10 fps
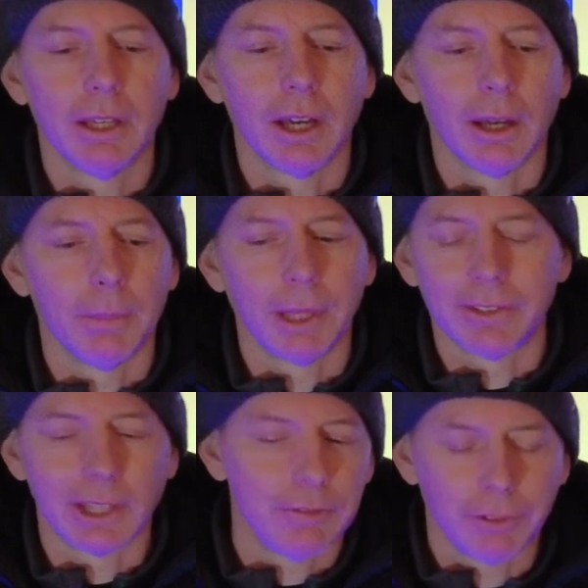Um,
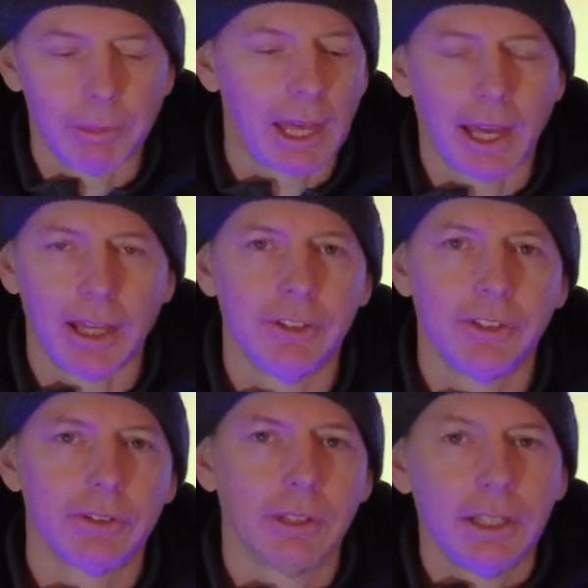aside from that, it
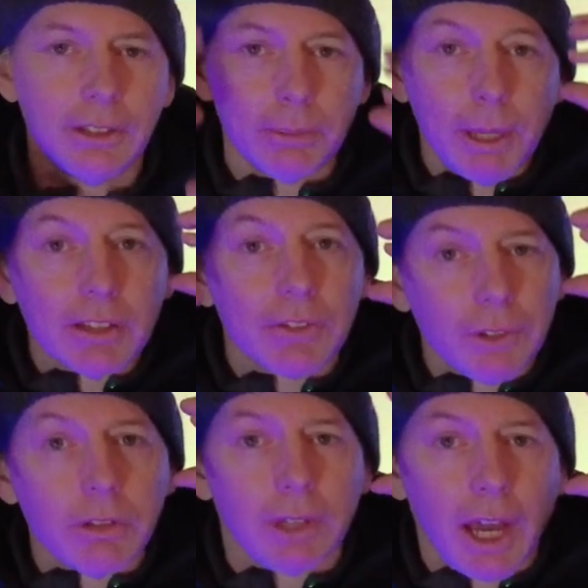just it just makes it
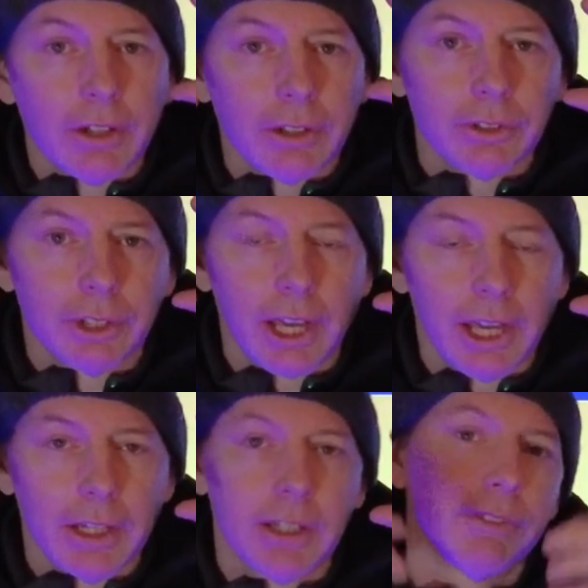feel lighter on your head.